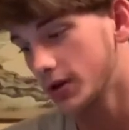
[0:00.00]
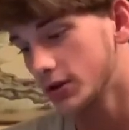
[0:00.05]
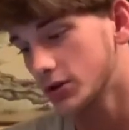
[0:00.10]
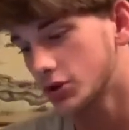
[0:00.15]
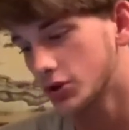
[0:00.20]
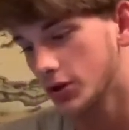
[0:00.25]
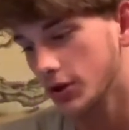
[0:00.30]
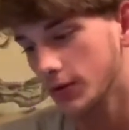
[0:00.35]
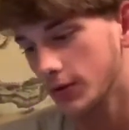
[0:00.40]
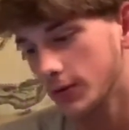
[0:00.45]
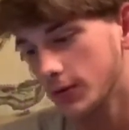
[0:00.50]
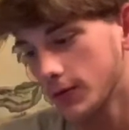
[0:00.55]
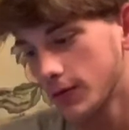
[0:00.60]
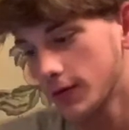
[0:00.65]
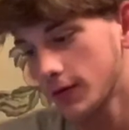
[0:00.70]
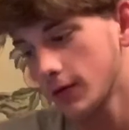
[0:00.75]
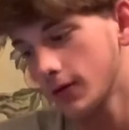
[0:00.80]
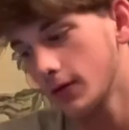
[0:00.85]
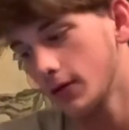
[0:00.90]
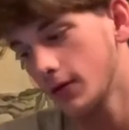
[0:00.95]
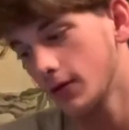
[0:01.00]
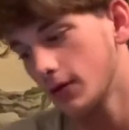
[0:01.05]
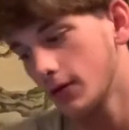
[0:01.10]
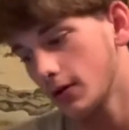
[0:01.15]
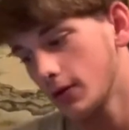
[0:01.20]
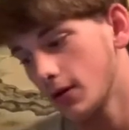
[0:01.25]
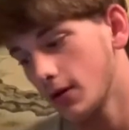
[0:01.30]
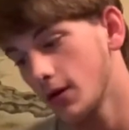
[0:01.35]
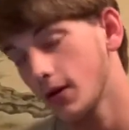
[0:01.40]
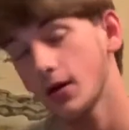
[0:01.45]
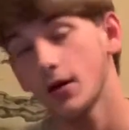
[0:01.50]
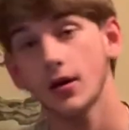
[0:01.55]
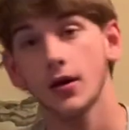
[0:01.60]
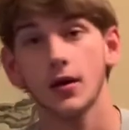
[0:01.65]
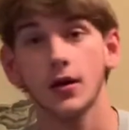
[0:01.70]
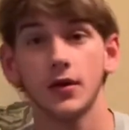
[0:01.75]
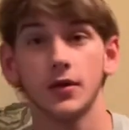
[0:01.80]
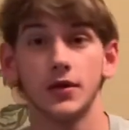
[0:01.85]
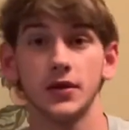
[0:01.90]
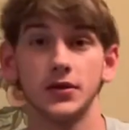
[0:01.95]
chose
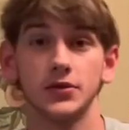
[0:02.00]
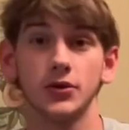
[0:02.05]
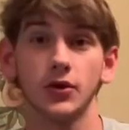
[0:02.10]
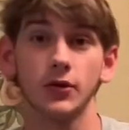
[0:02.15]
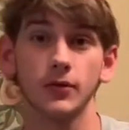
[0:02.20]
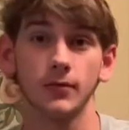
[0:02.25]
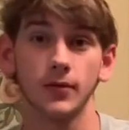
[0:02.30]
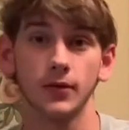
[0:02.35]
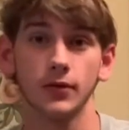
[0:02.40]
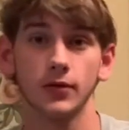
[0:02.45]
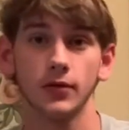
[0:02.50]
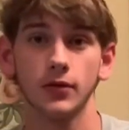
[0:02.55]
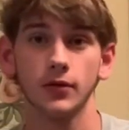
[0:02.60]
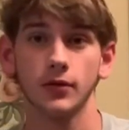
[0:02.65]
the Dartmouth